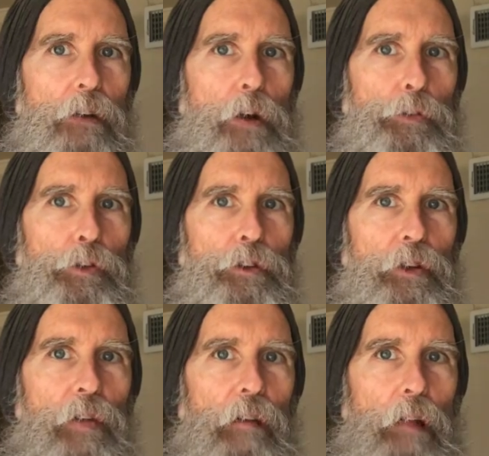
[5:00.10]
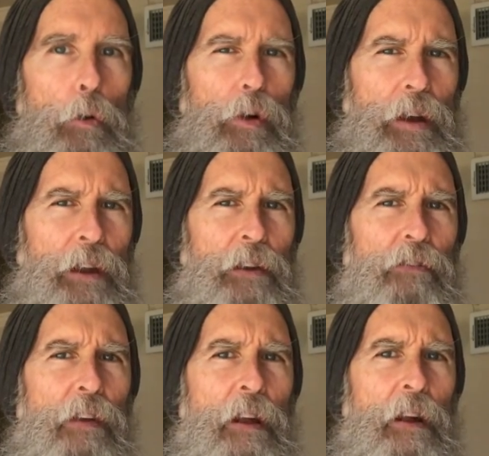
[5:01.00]
closer to the lower end
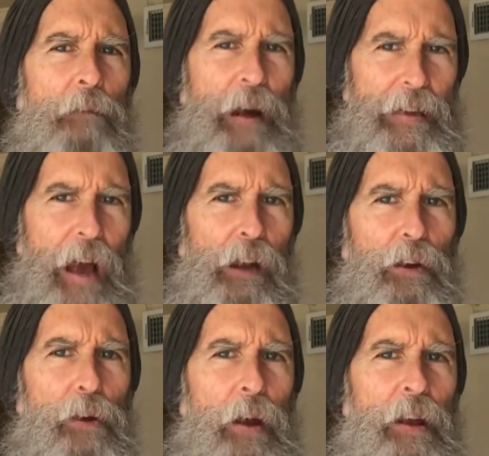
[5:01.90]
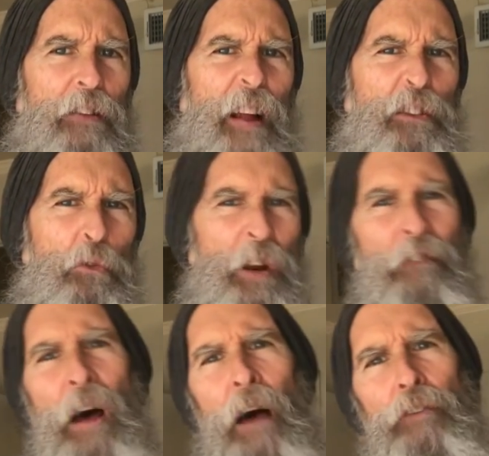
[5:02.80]
of my calorie range, like
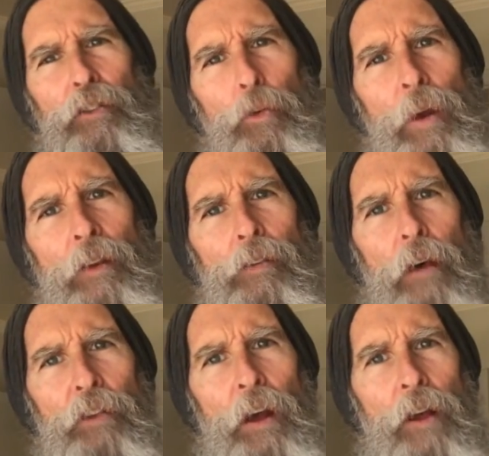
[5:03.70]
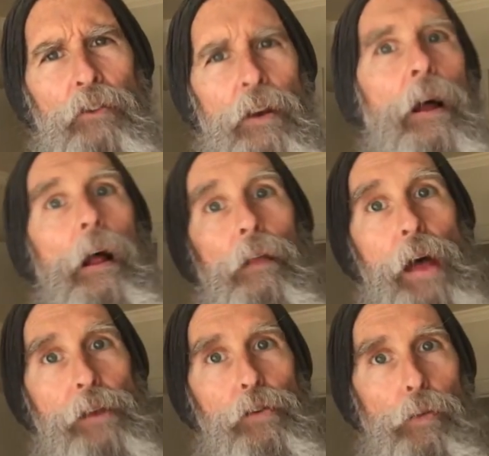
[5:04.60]
25 to 2,700,
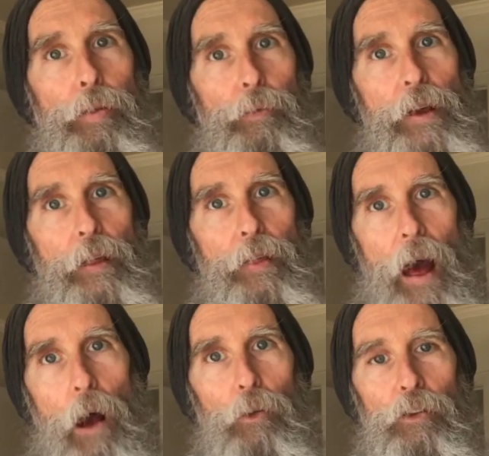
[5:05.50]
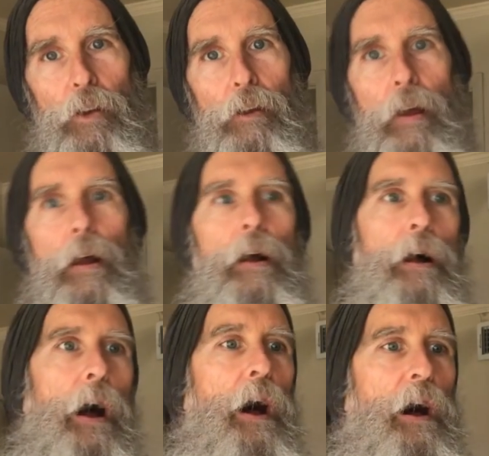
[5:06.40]
than to 3,000.
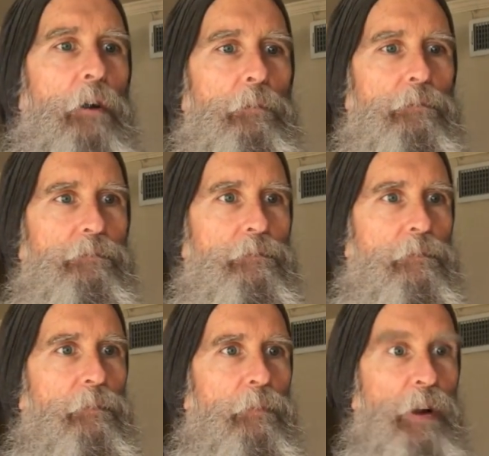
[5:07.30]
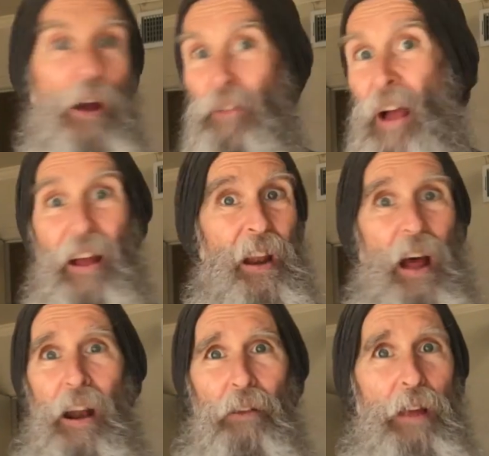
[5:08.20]
Because
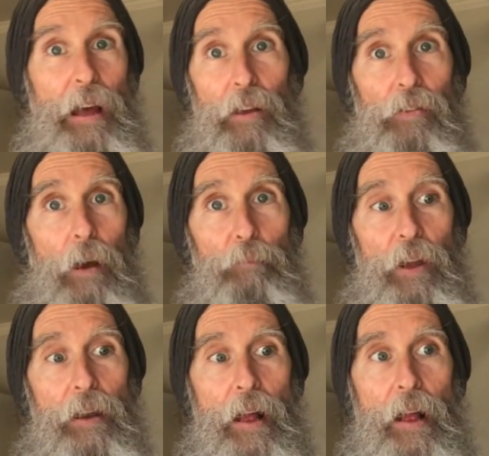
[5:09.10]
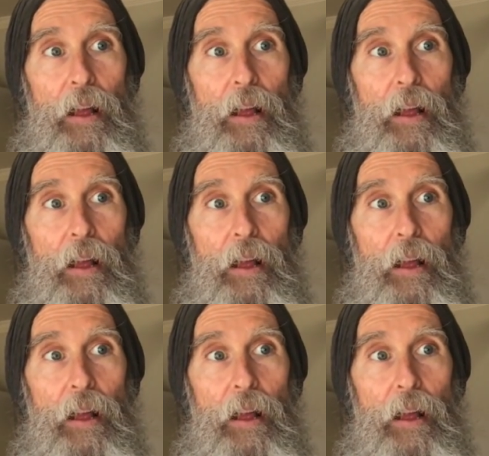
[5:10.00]
and I'll tell you something,